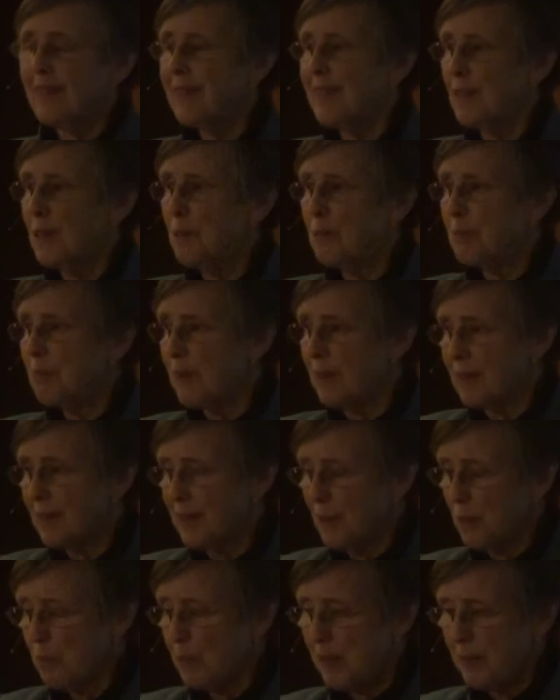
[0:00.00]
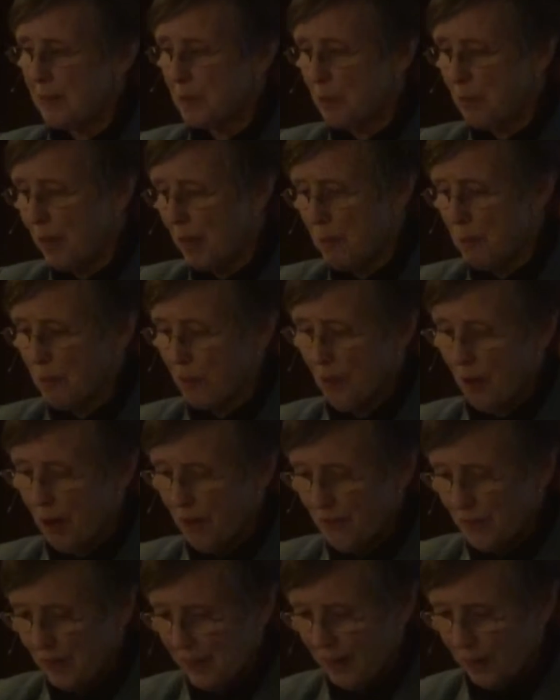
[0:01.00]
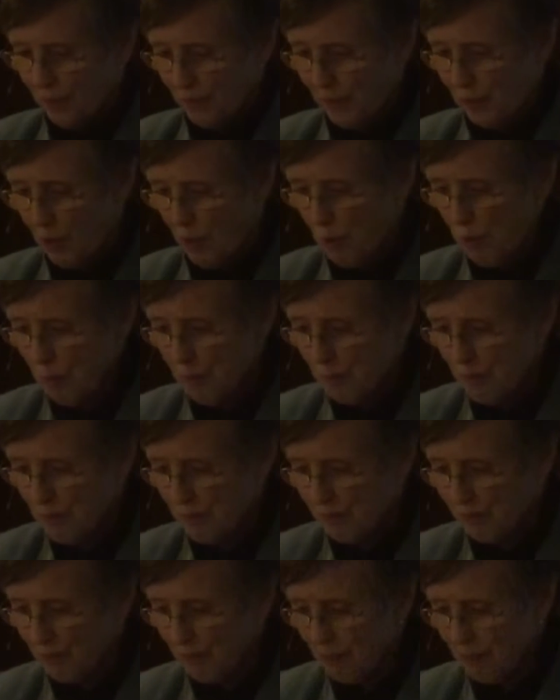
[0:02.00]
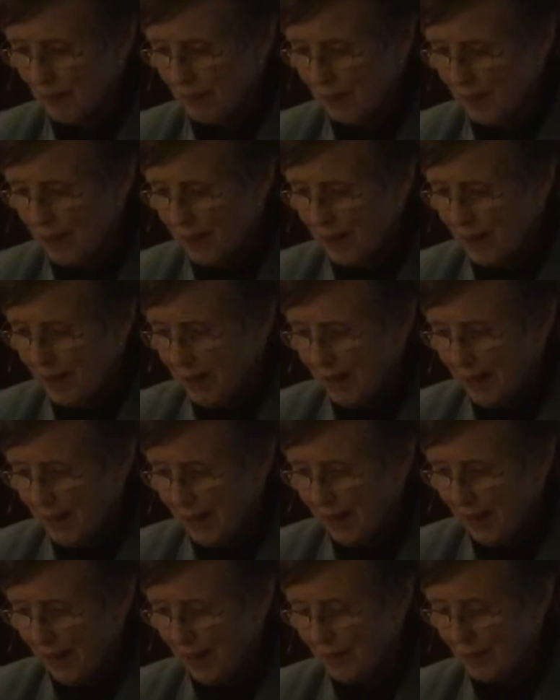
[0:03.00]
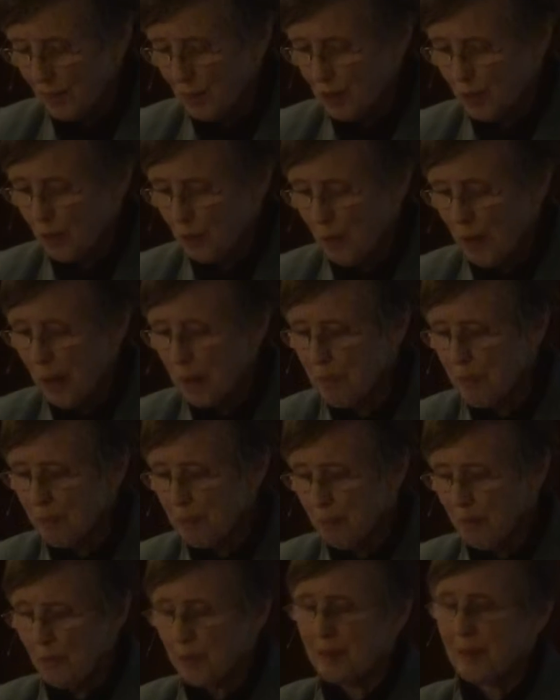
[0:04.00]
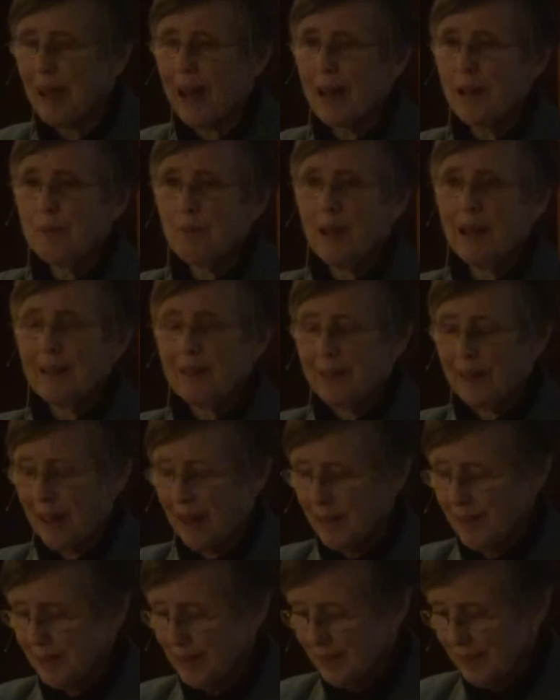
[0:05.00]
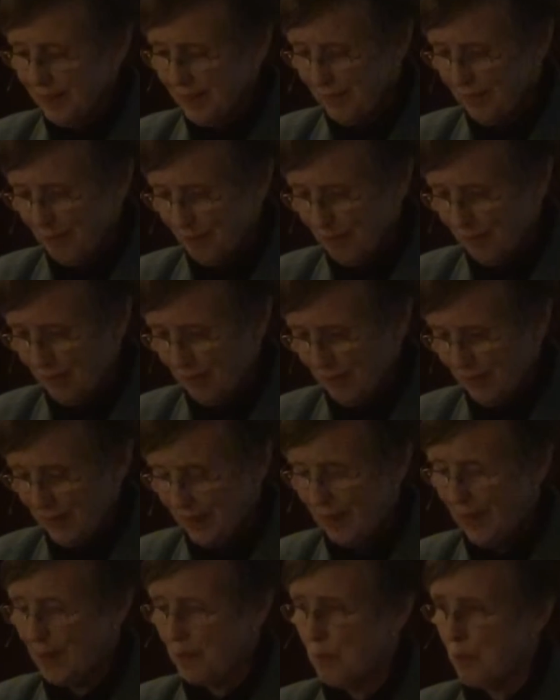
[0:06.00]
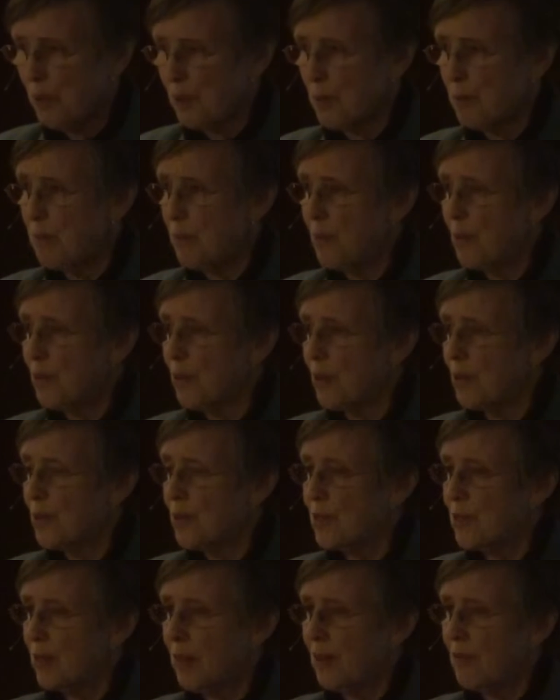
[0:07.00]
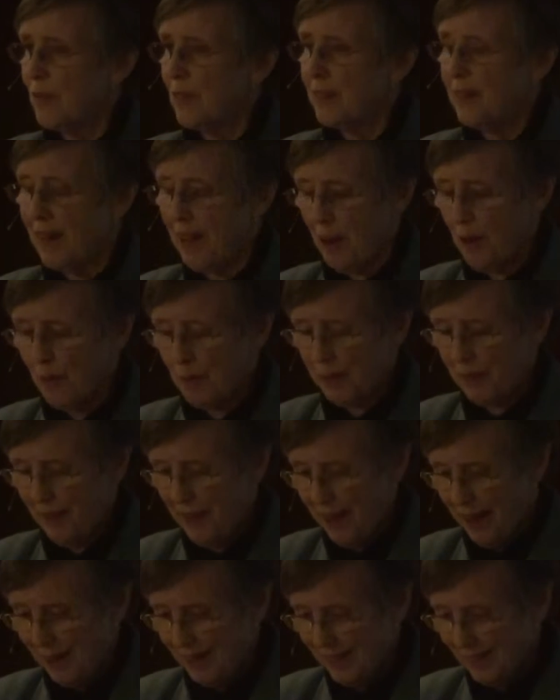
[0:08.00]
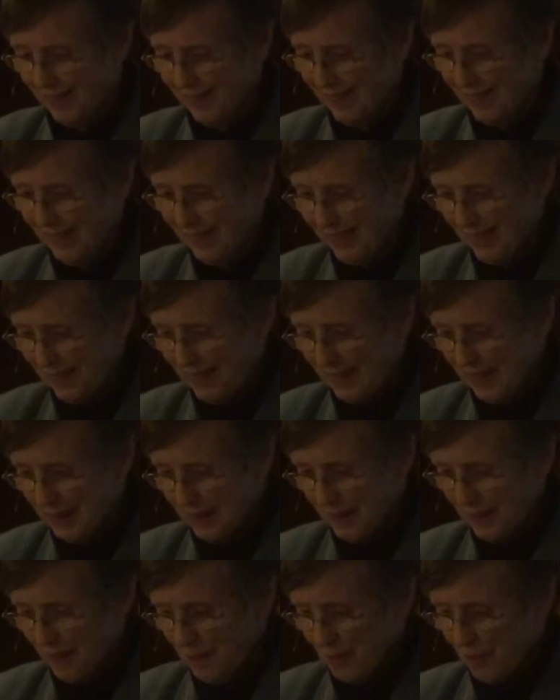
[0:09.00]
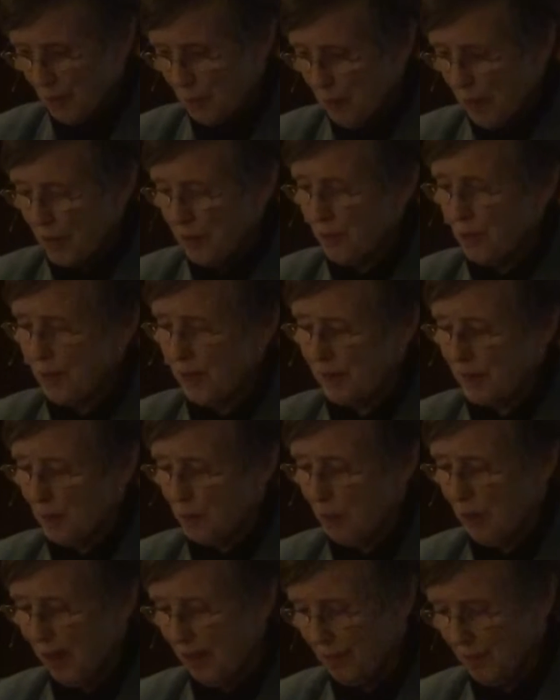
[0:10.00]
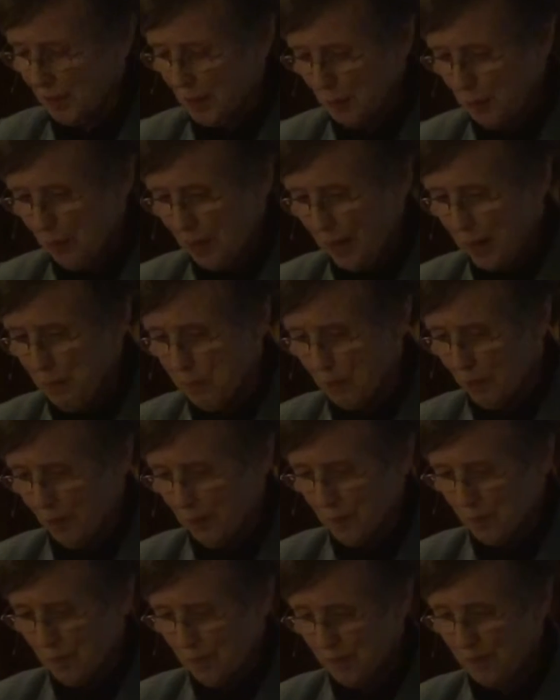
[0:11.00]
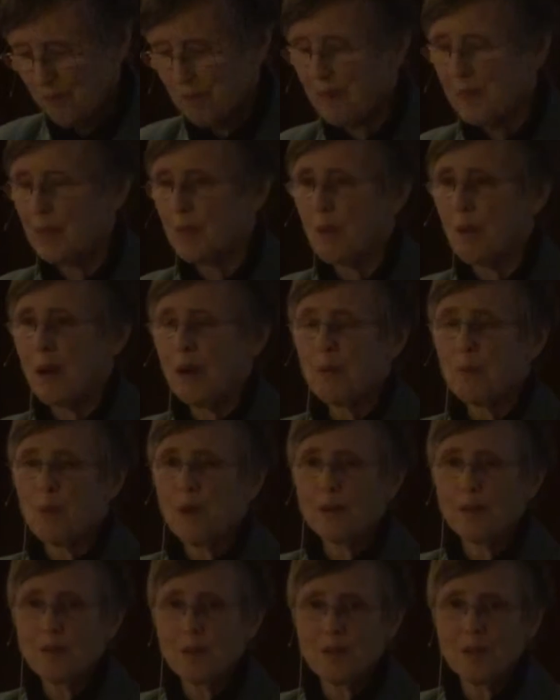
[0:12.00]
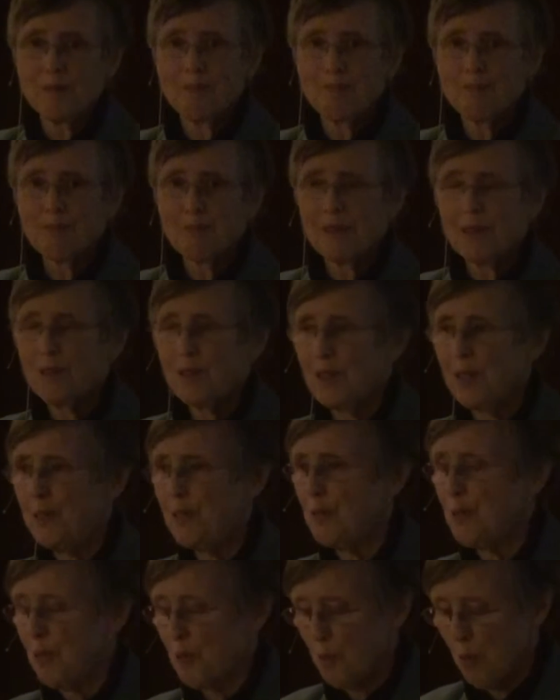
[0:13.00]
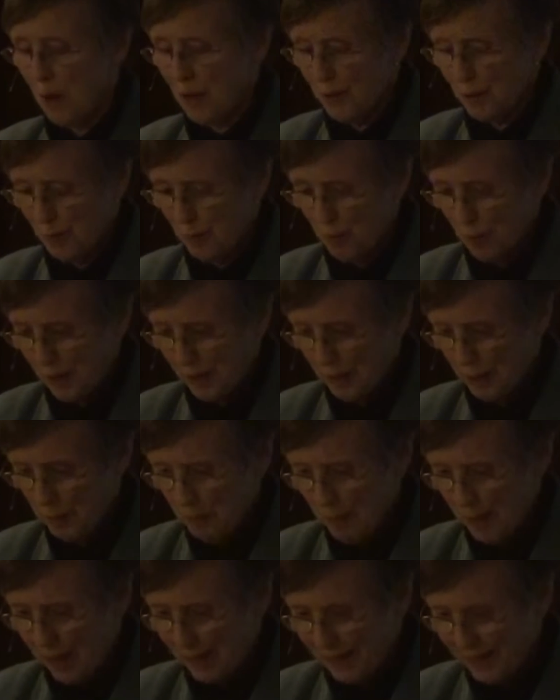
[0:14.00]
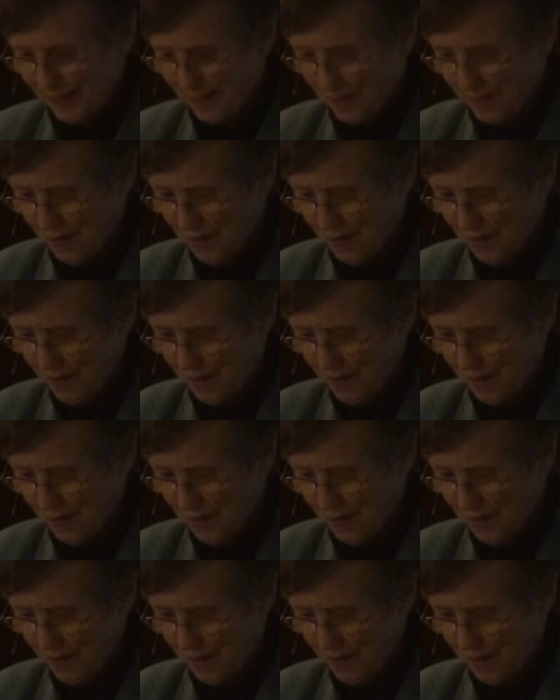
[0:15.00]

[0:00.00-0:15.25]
the little piece of paper off the envelope, and the scrap was on my desk and would emerge every now and then from underneath the piles of paper. So I continued to wonder what it meant.